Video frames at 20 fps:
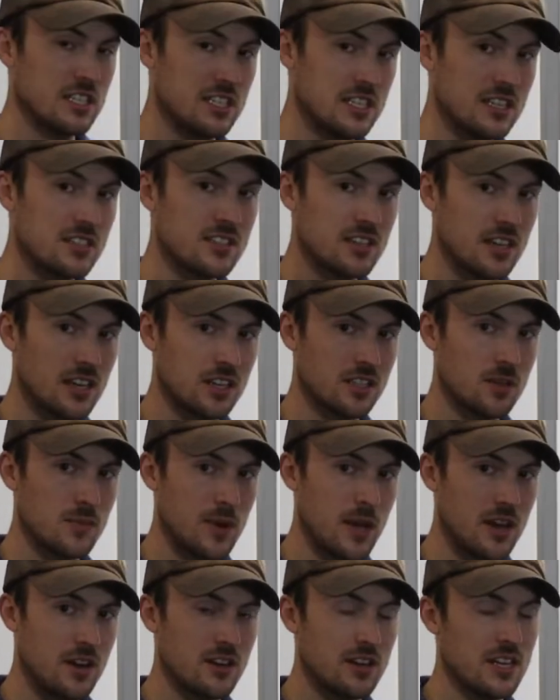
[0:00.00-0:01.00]
Disconnect the
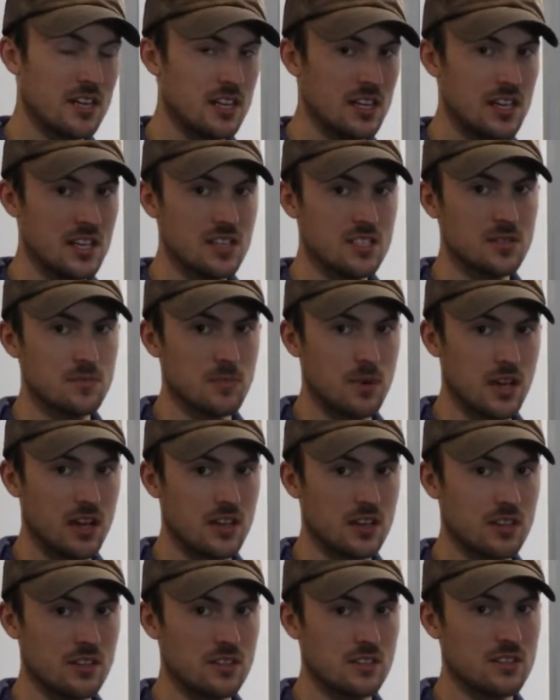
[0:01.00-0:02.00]
battery, ease of
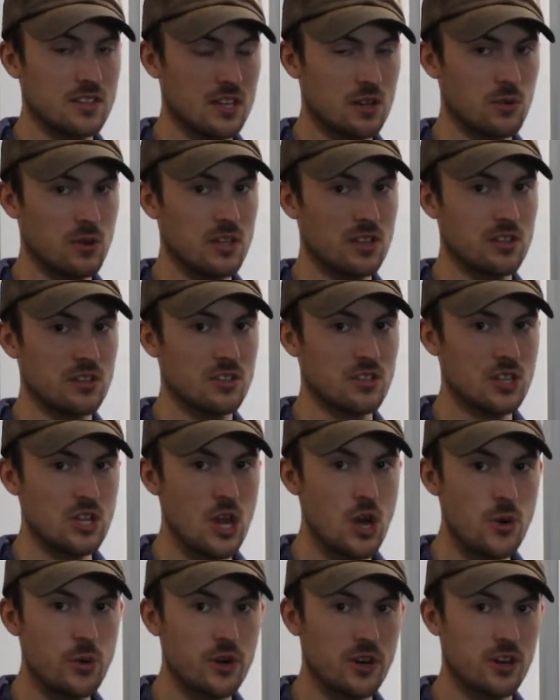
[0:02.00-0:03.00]
mind, so that way there's
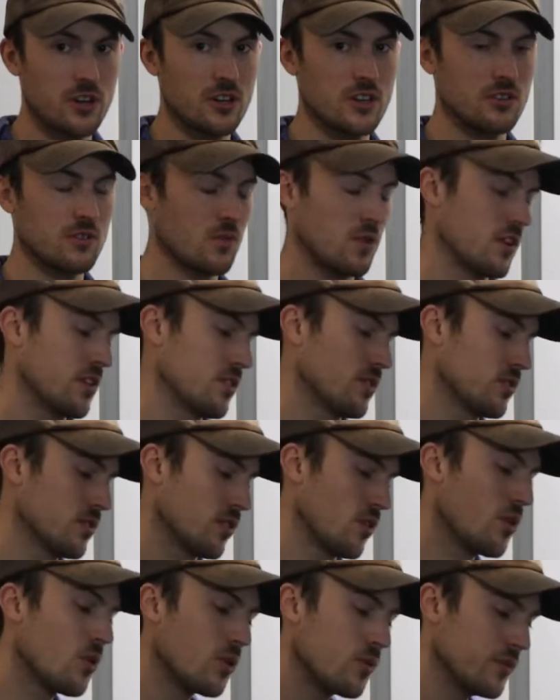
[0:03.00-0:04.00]
no current running through
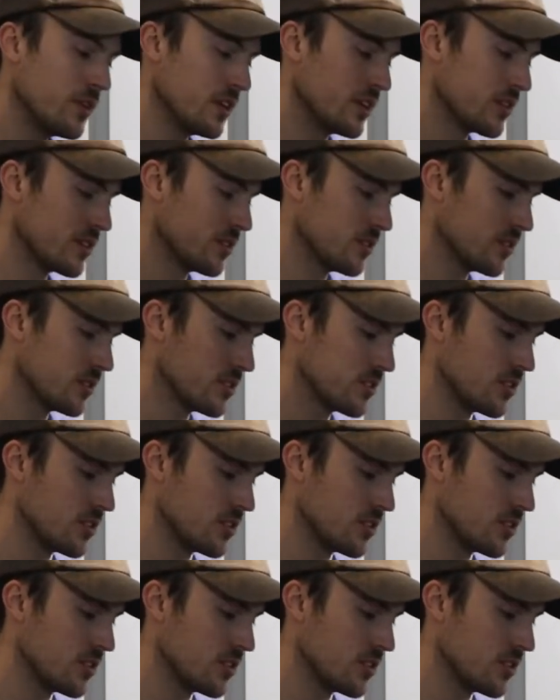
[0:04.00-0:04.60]
the whole vehicle.